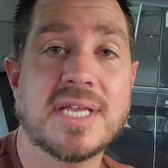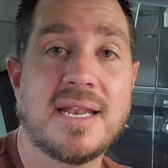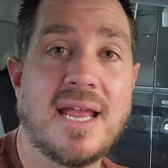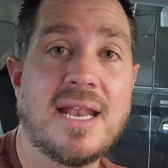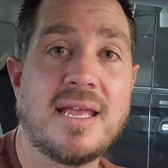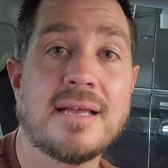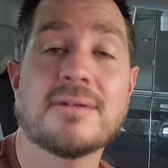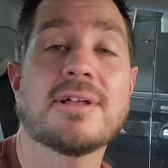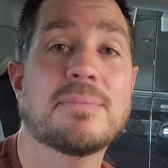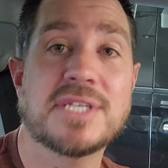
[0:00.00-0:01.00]

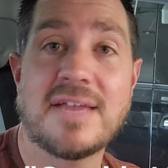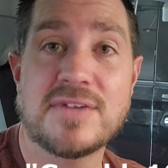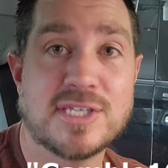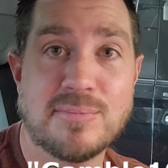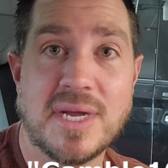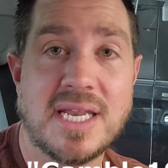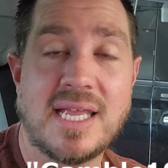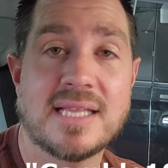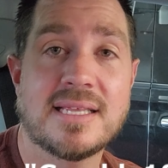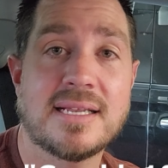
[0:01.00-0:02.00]
Gamble1080. will help save you
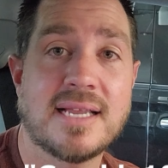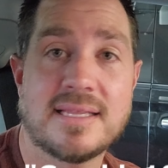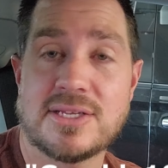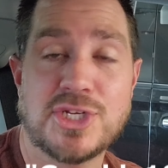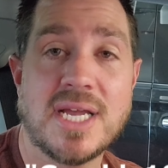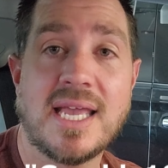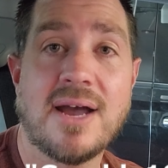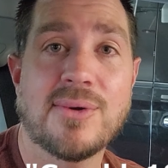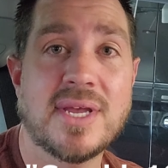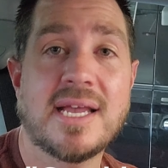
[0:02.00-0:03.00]
some money at the at the
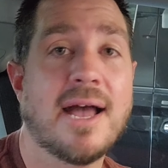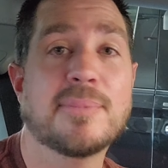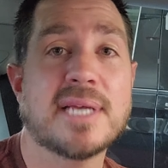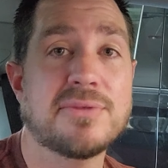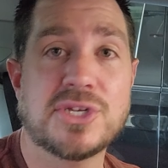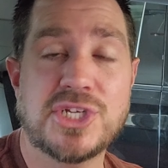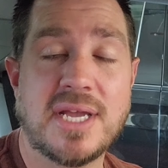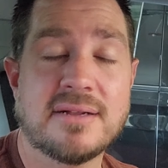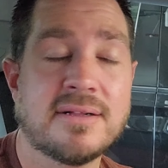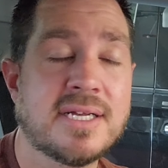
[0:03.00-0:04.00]
checkout, helps
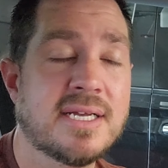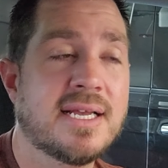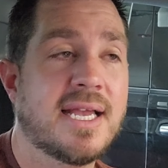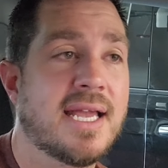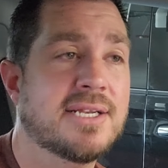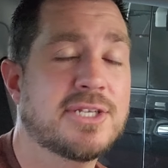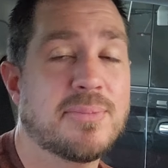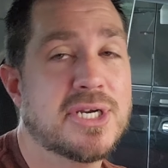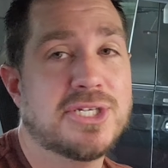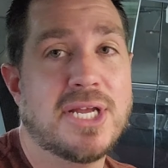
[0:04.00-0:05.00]
out the channel,
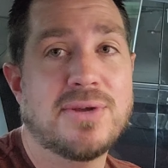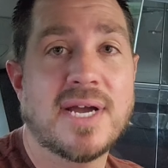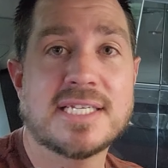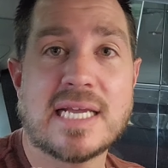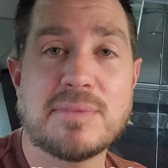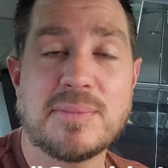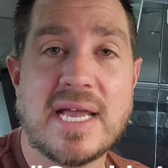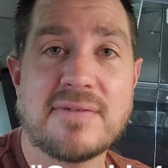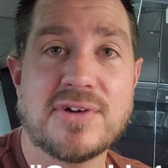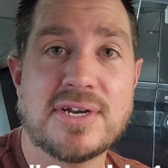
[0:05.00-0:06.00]
and just appreciate you guys
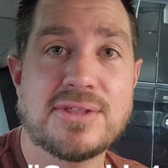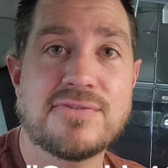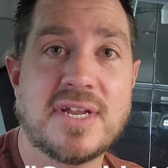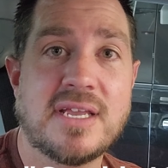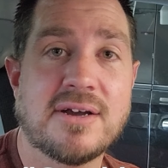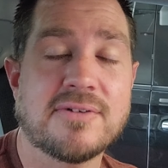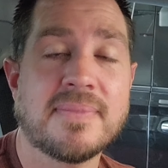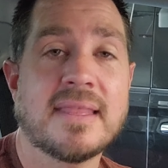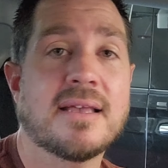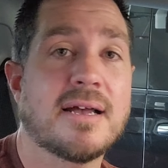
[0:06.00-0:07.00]
coming back for another
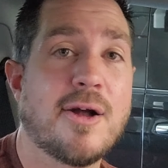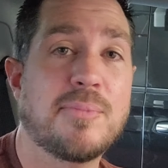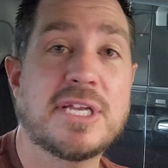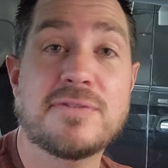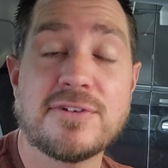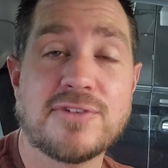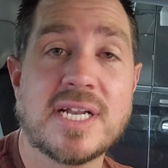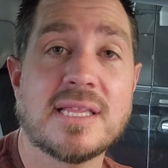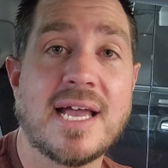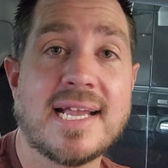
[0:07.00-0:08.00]
video. Uh, please
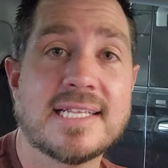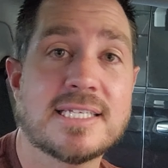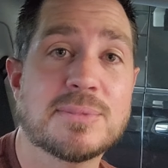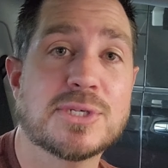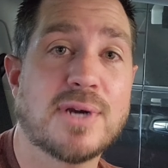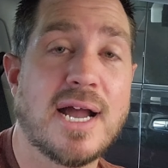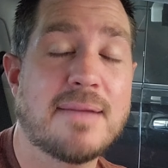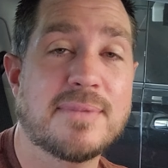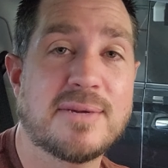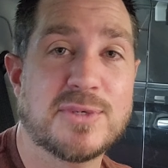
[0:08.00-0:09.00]
feel free to like and
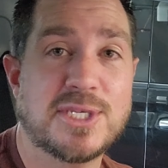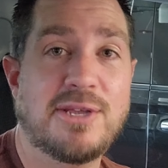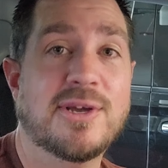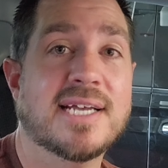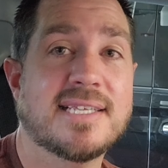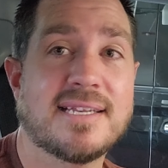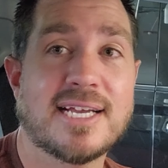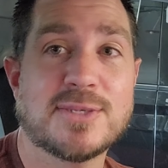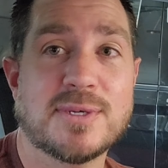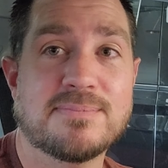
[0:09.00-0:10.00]
subscribe, and we'll see you
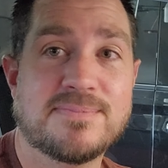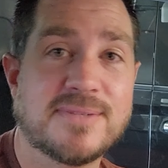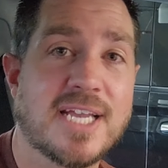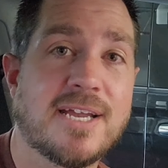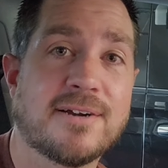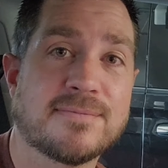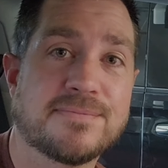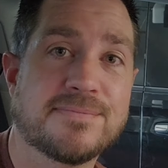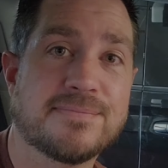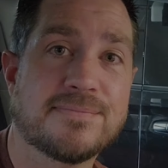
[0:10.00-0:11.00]
guys in the next one. Take
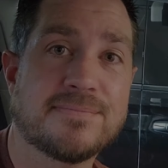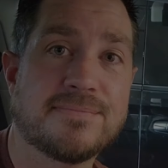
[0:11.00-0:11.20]
care.